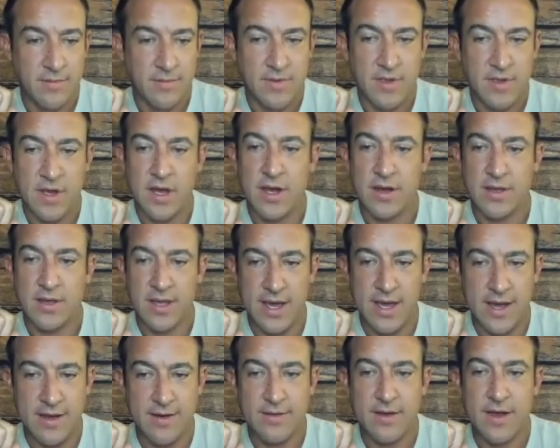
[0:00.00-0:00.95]
Oh
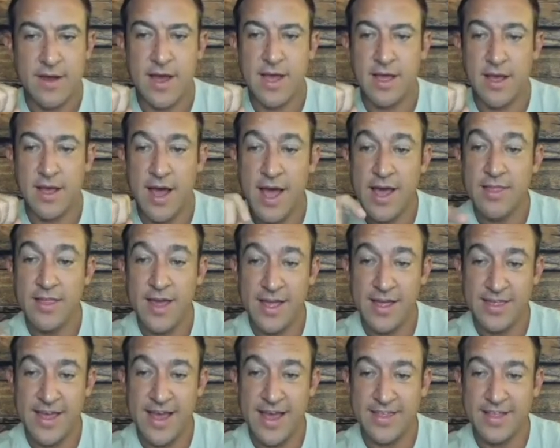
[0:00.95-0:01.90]
yeah. I
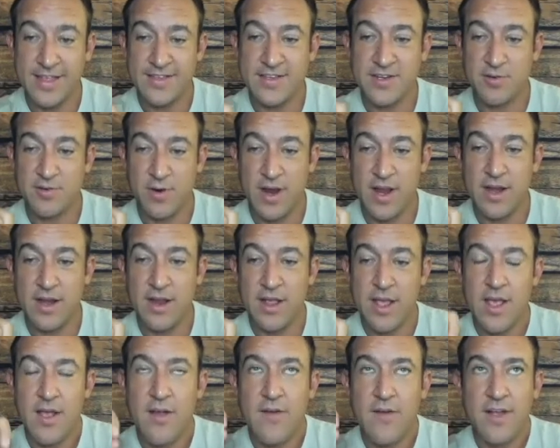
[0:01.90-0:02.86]
like that. That's a great
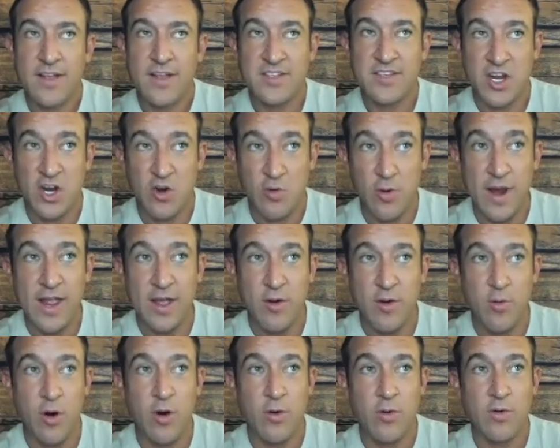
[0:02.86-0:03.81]

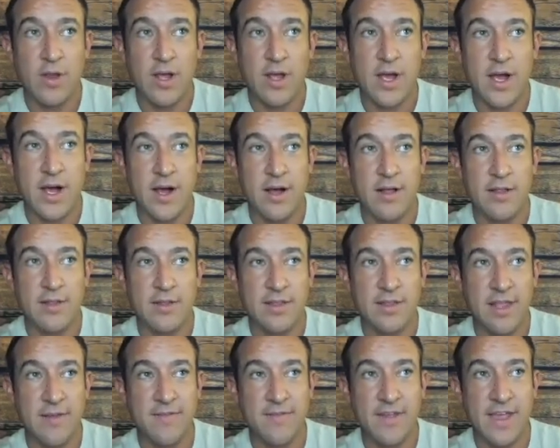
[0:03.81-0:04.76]
quote.
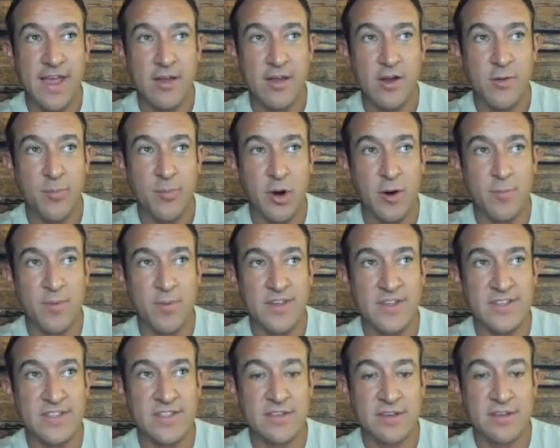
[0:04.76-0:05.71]
Living out your
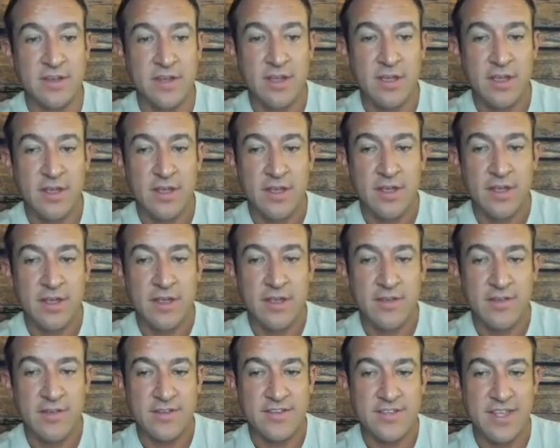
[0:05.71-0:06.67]
purpose.
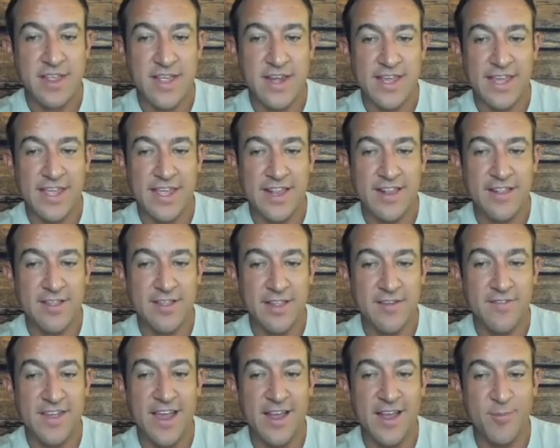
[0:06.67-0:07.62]
Let's say that again.
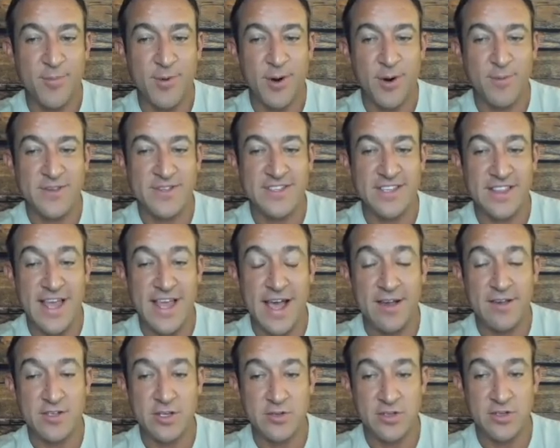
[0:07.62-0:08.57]
Living out your purpose
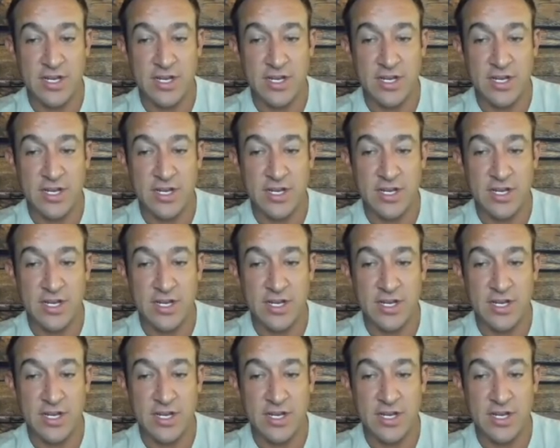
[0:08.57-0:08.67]
allows you to.